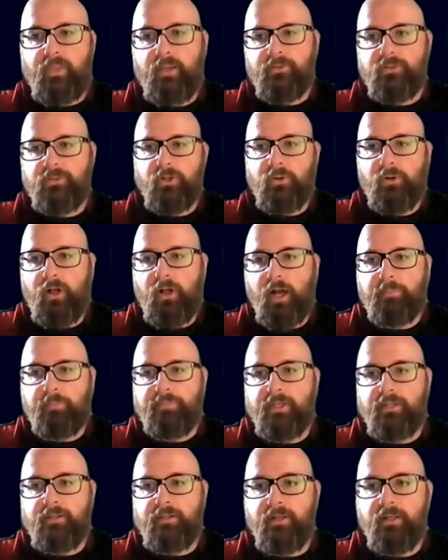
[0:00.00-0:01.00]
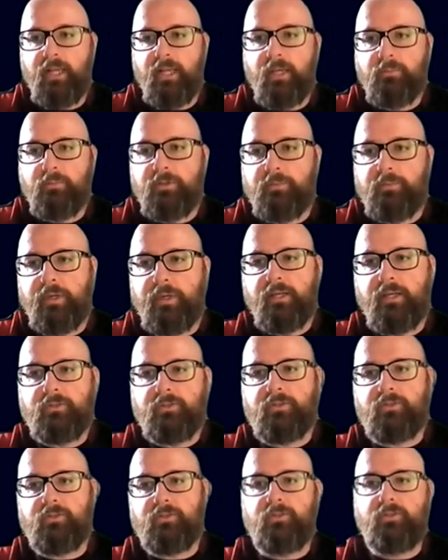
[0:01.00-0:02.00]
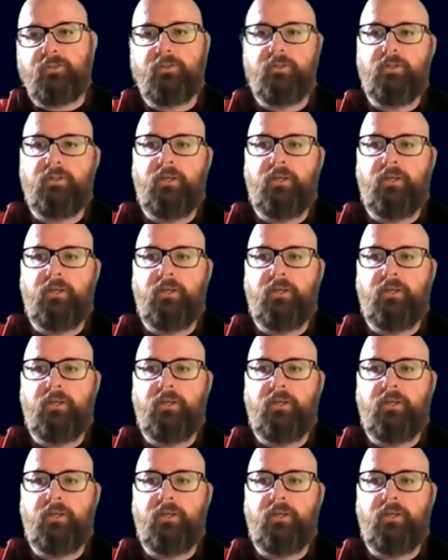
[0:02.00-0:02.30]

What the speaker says: So we'll update the namespace.